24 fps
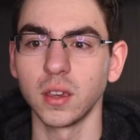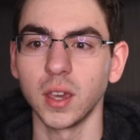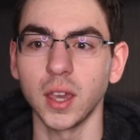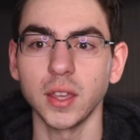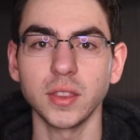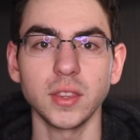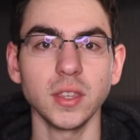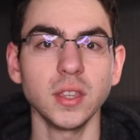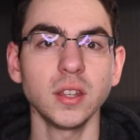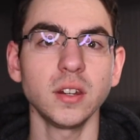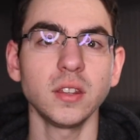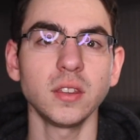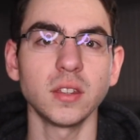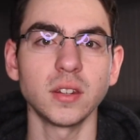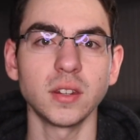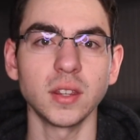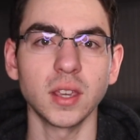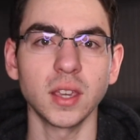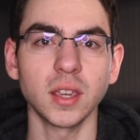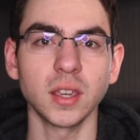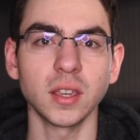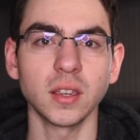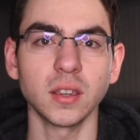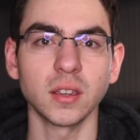At the end of the
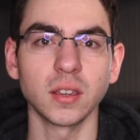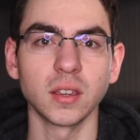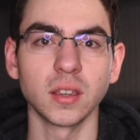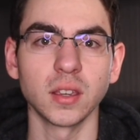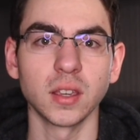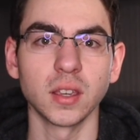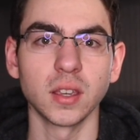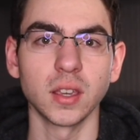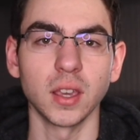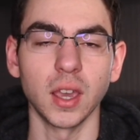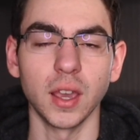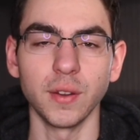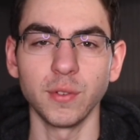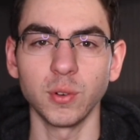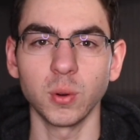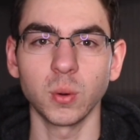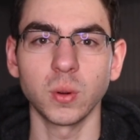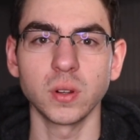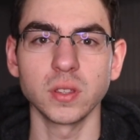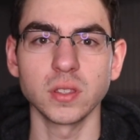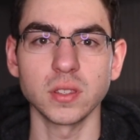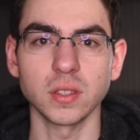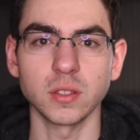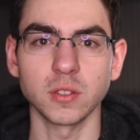day,
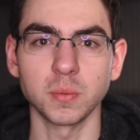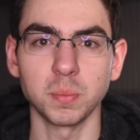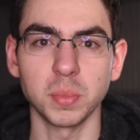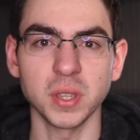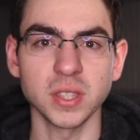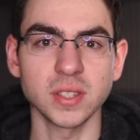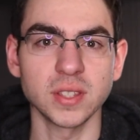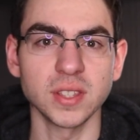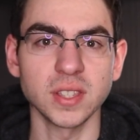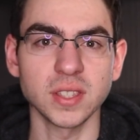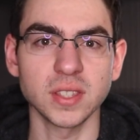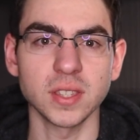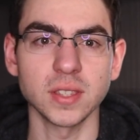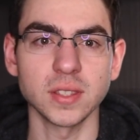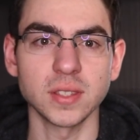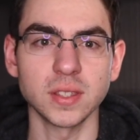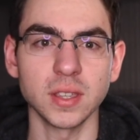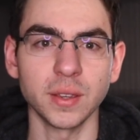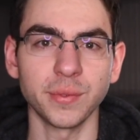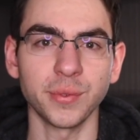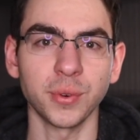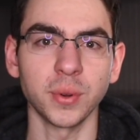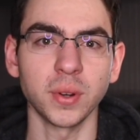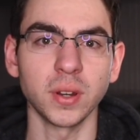everyone's business is
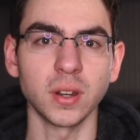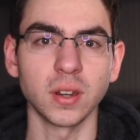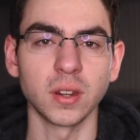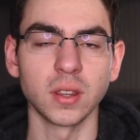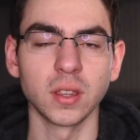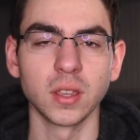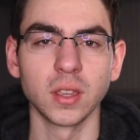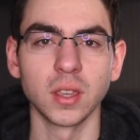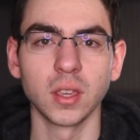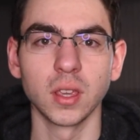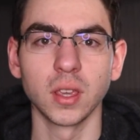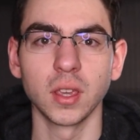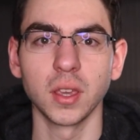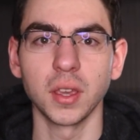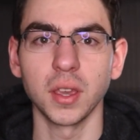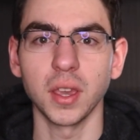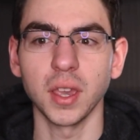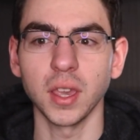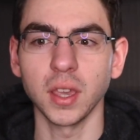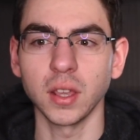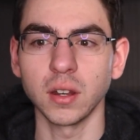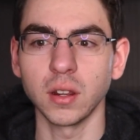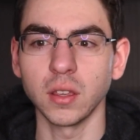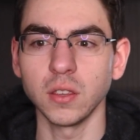different,
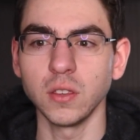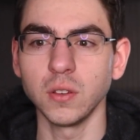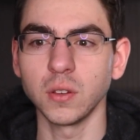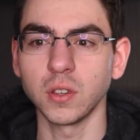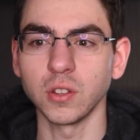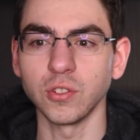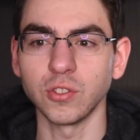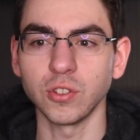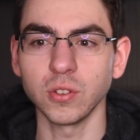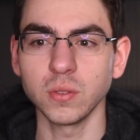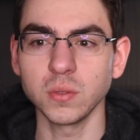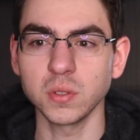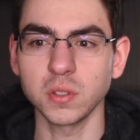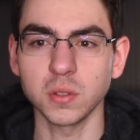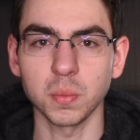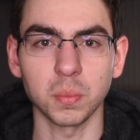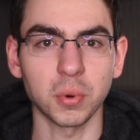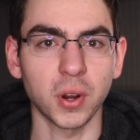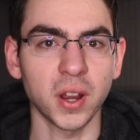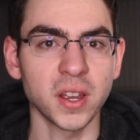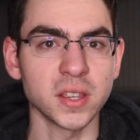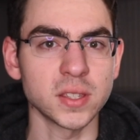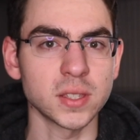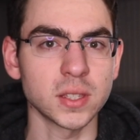and you can choose to
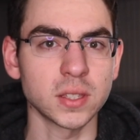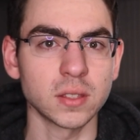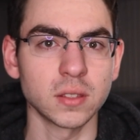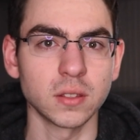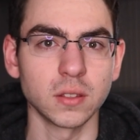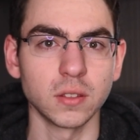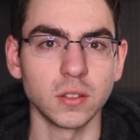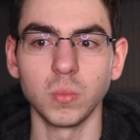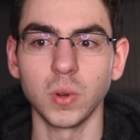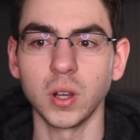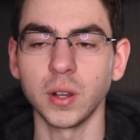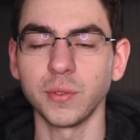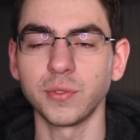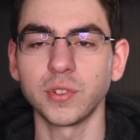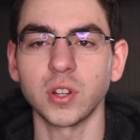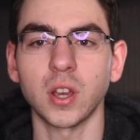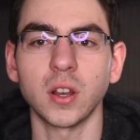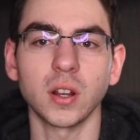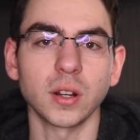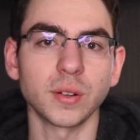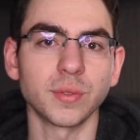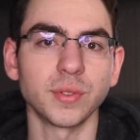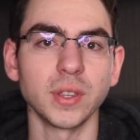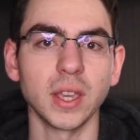price
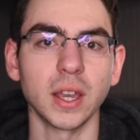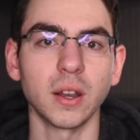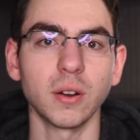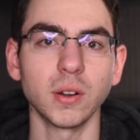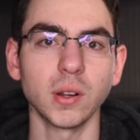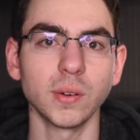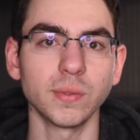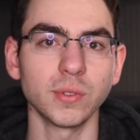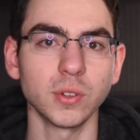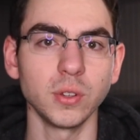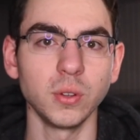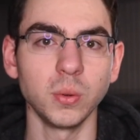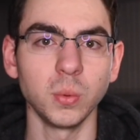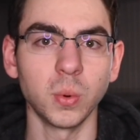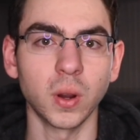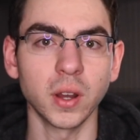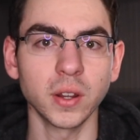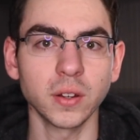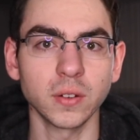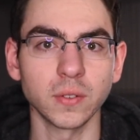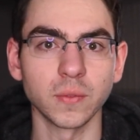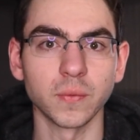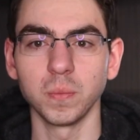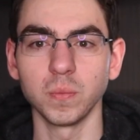photography however you
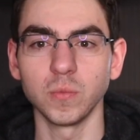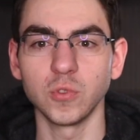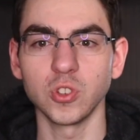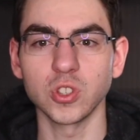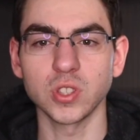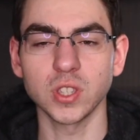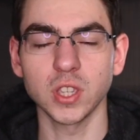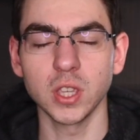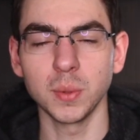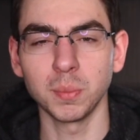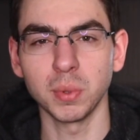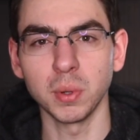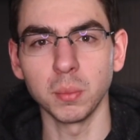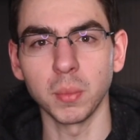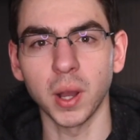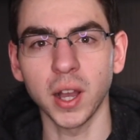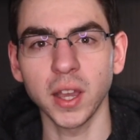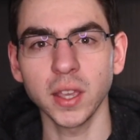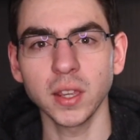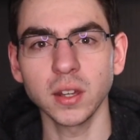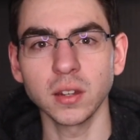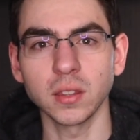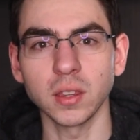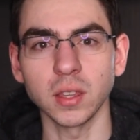want. Just keep in
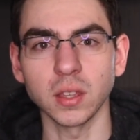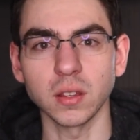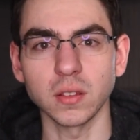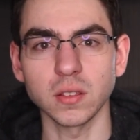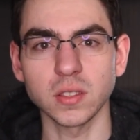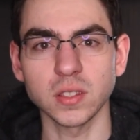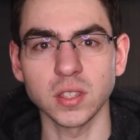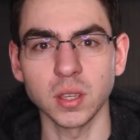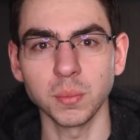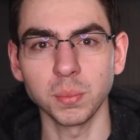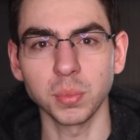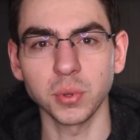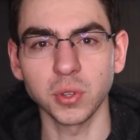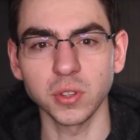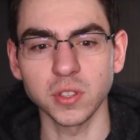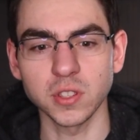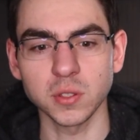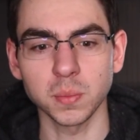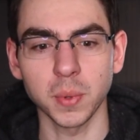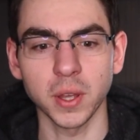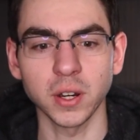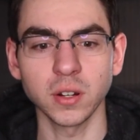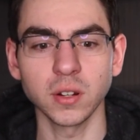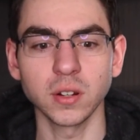mind that simple
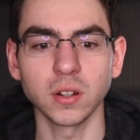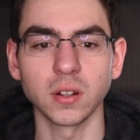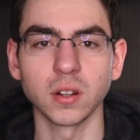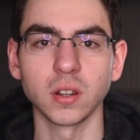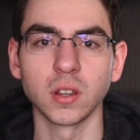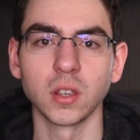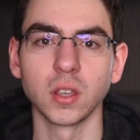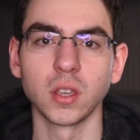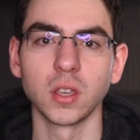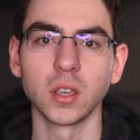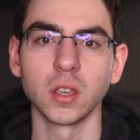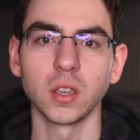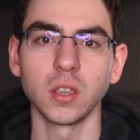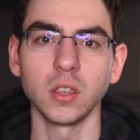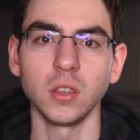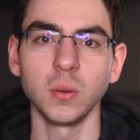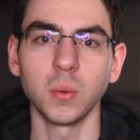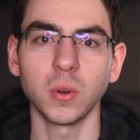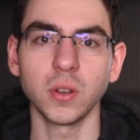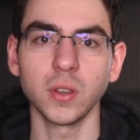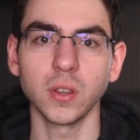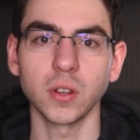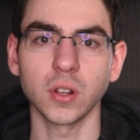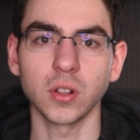is better. You
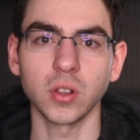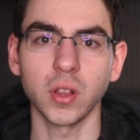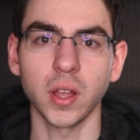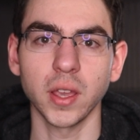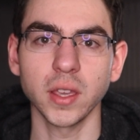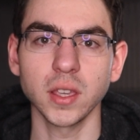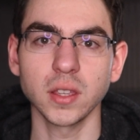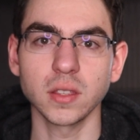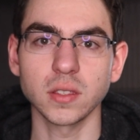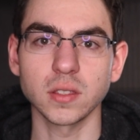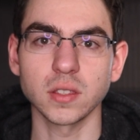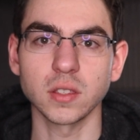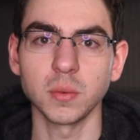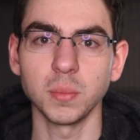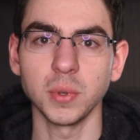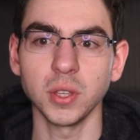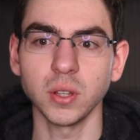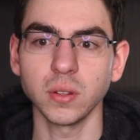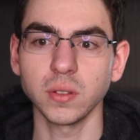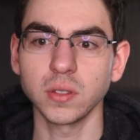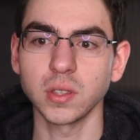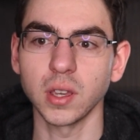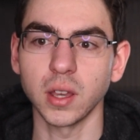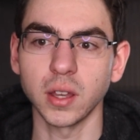want your clients to be
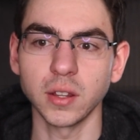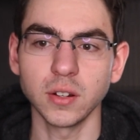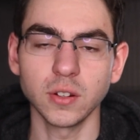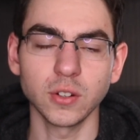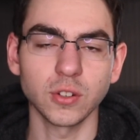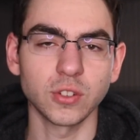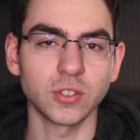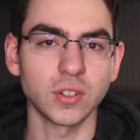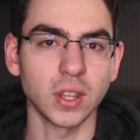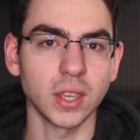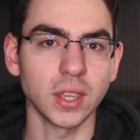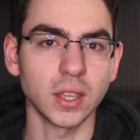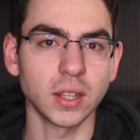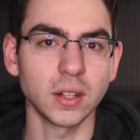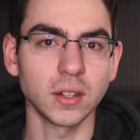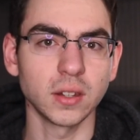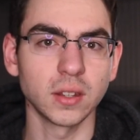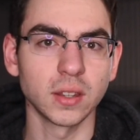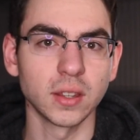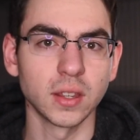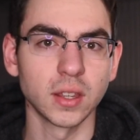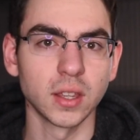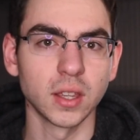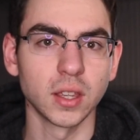able to understand